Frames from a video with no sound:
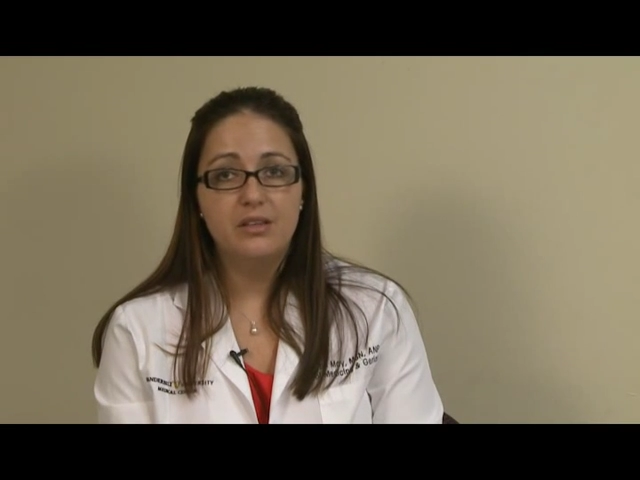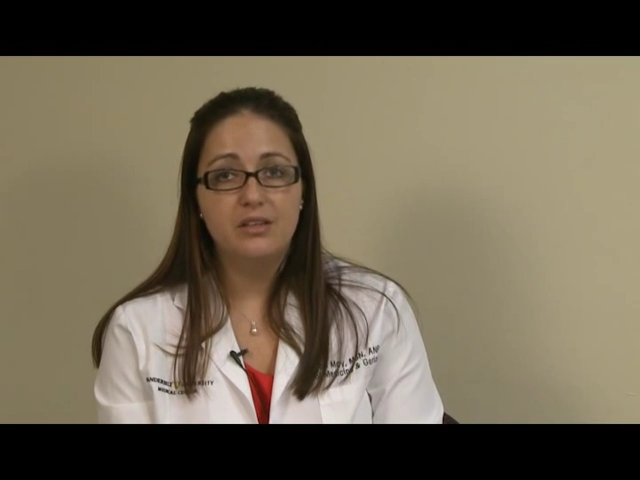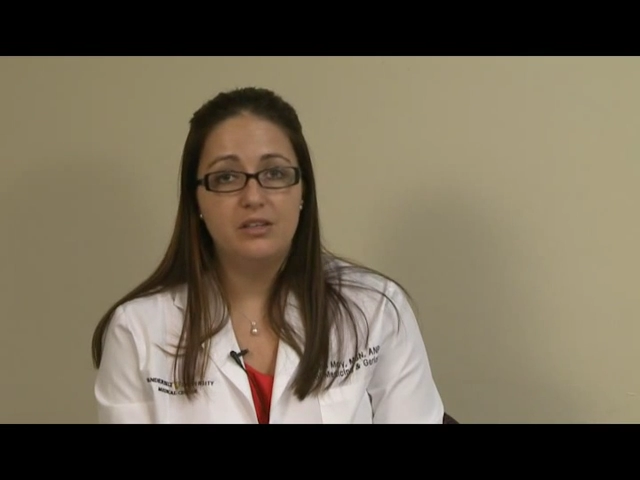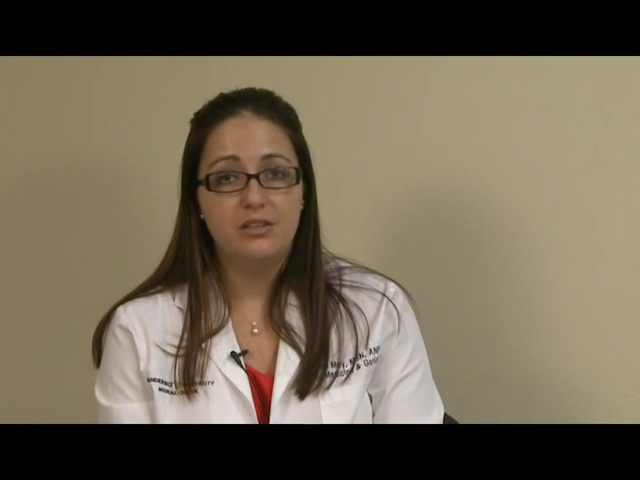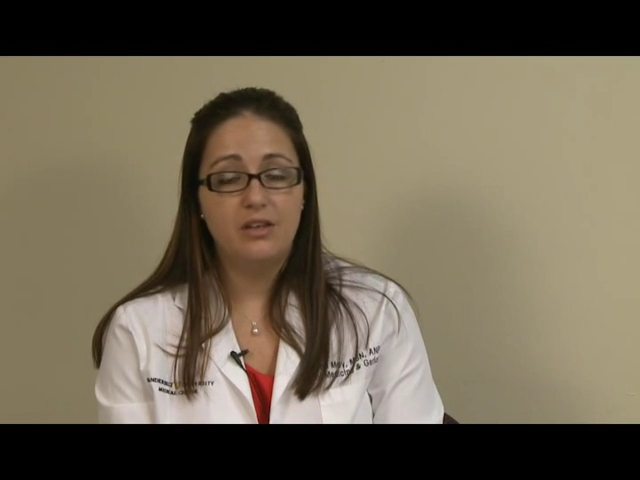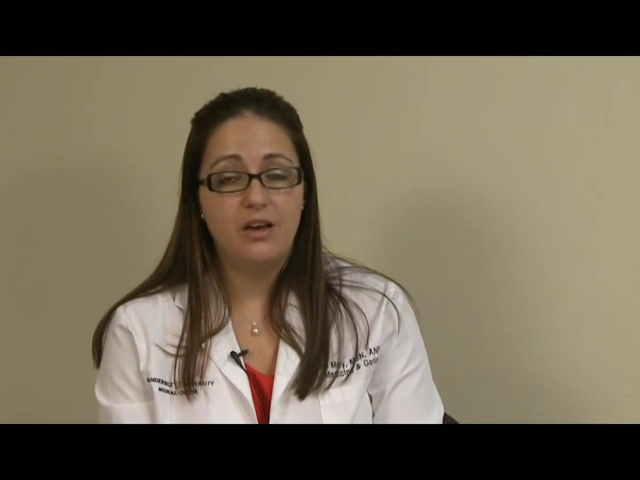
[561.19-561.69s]

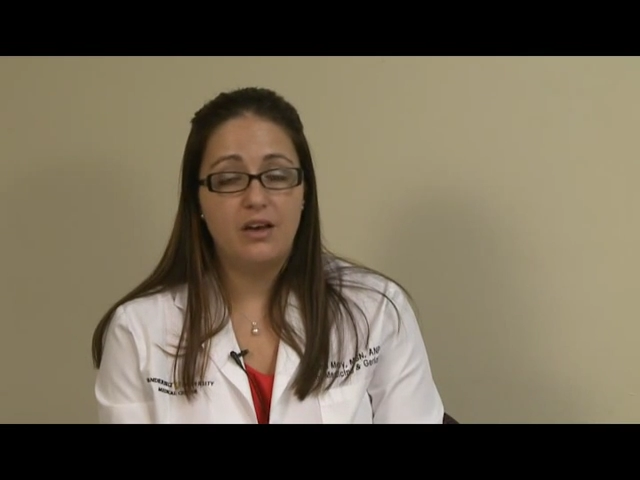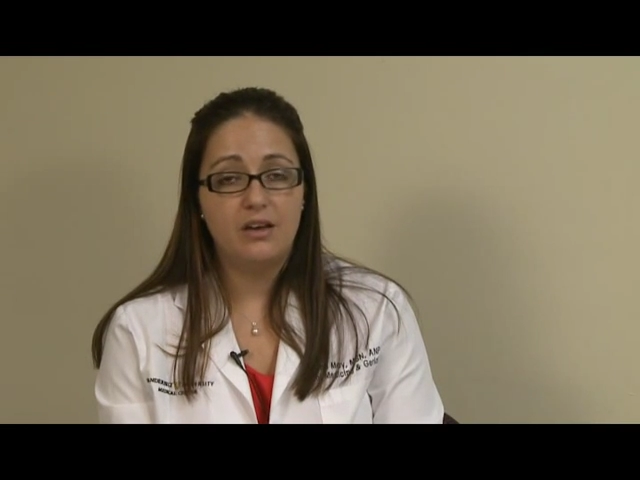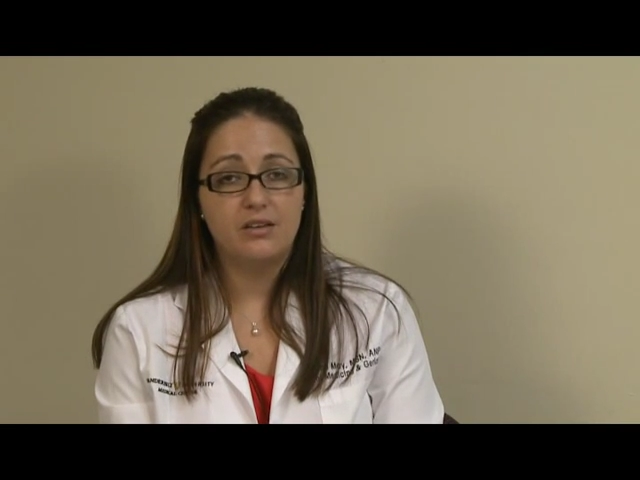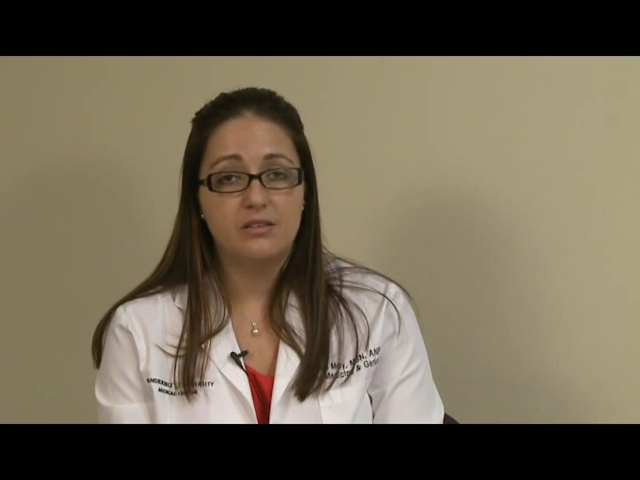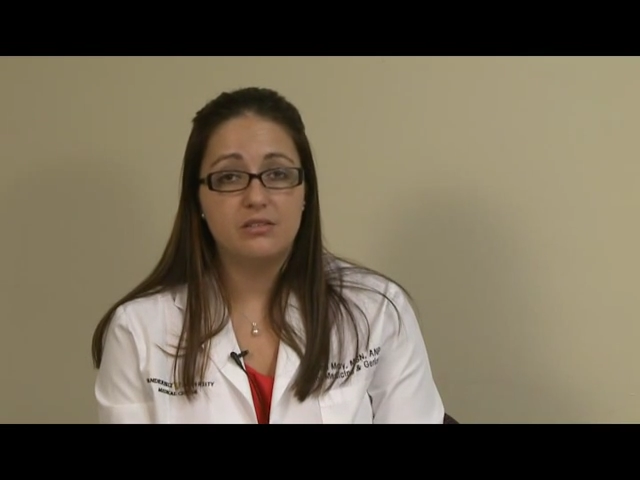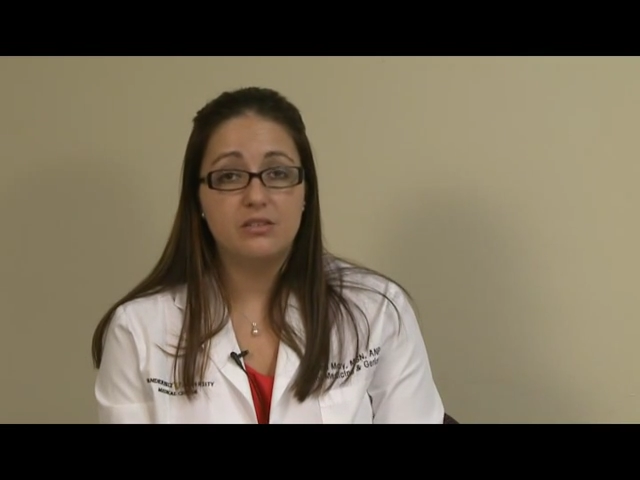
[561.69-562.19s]

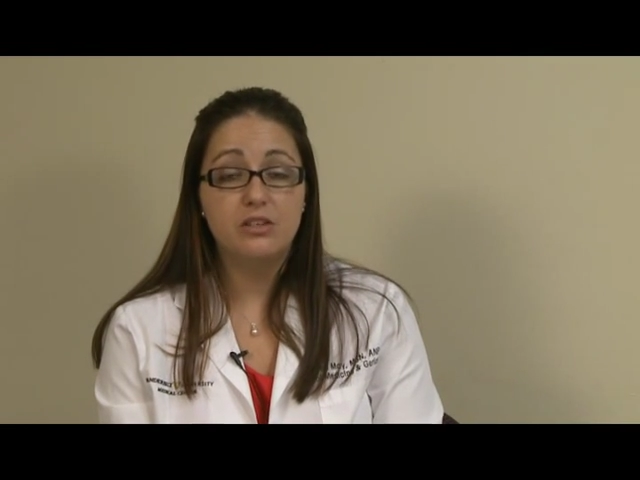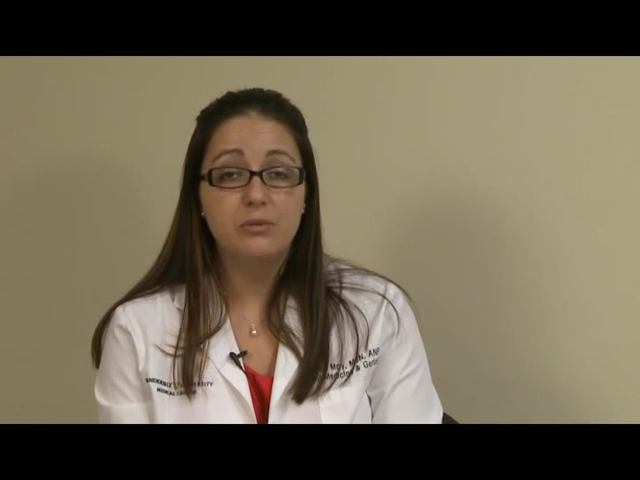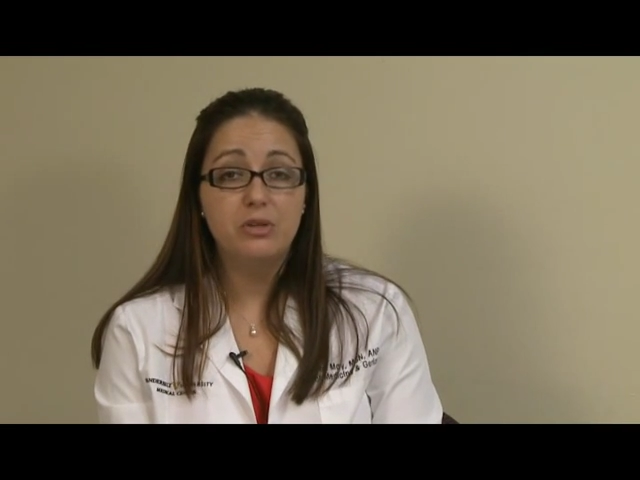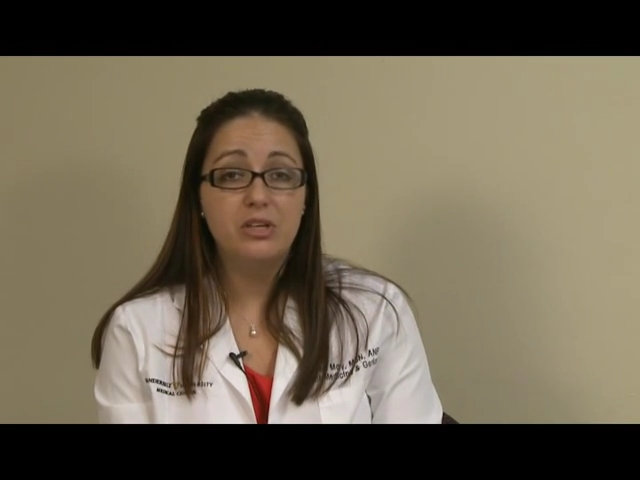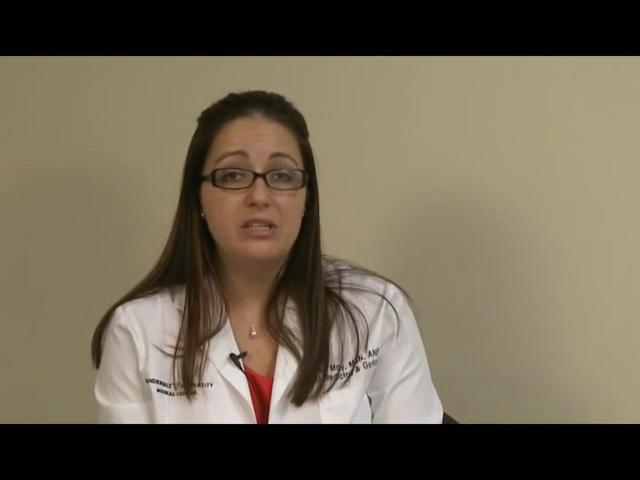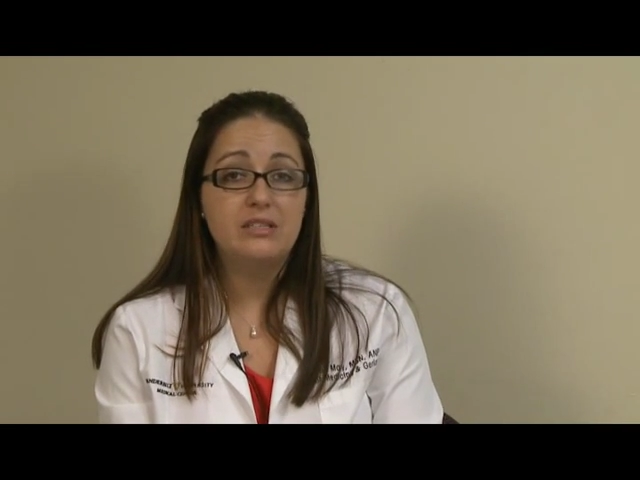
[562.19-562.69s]
the
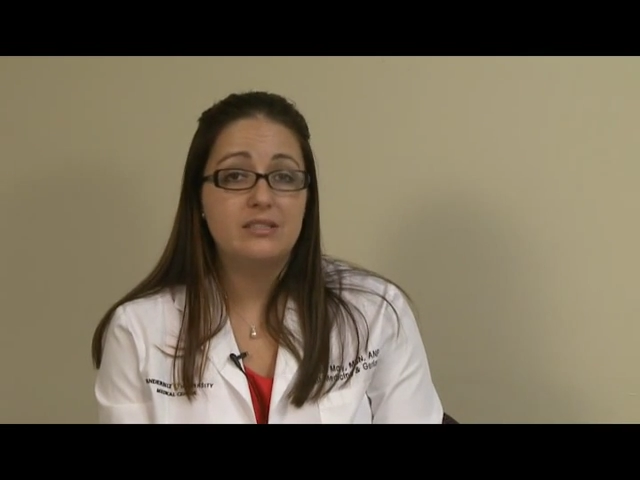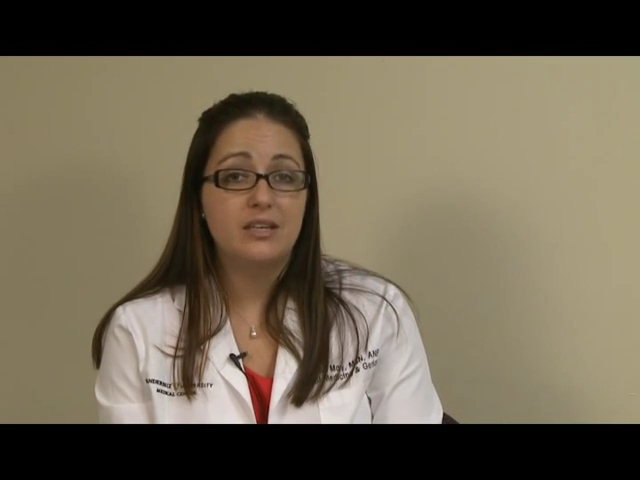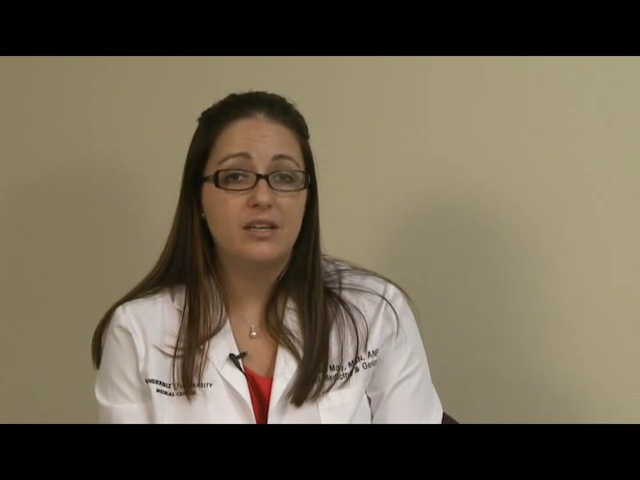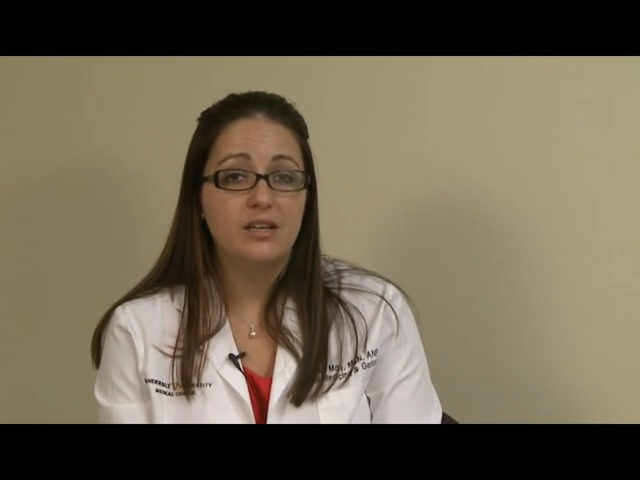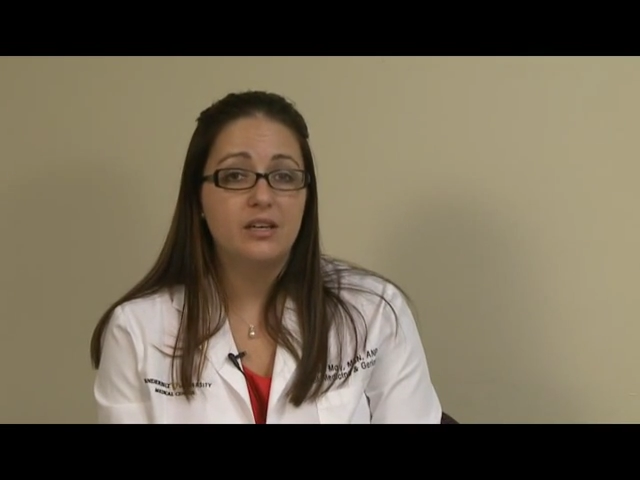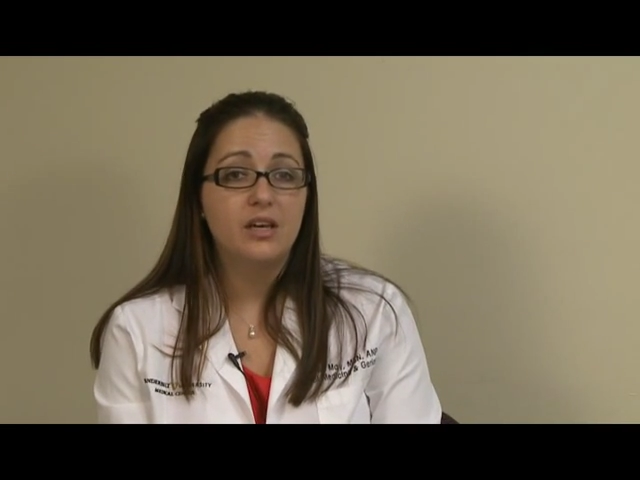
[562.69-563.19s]
community
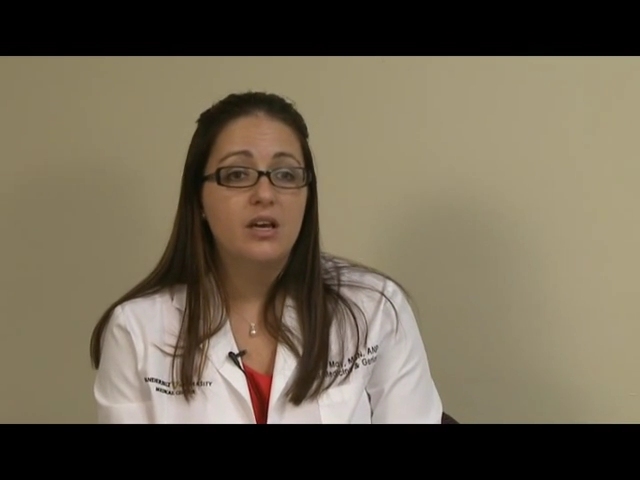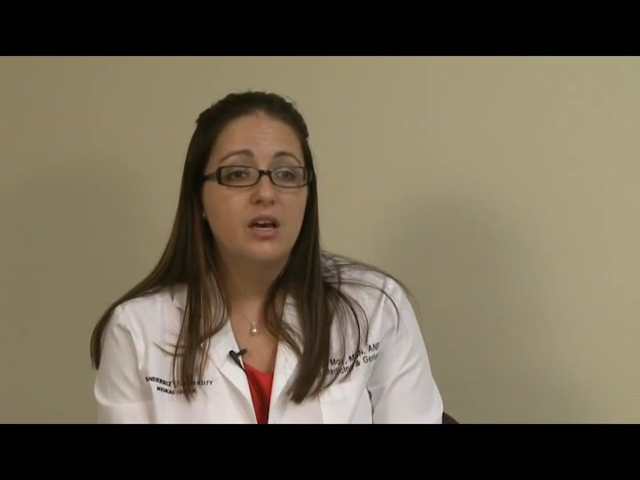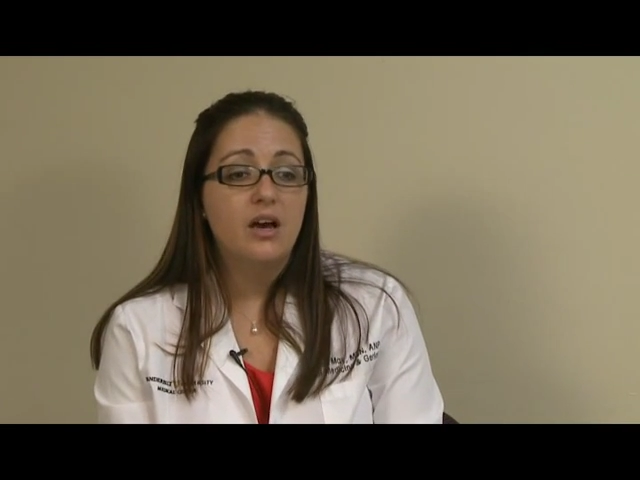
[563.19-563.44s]
setting,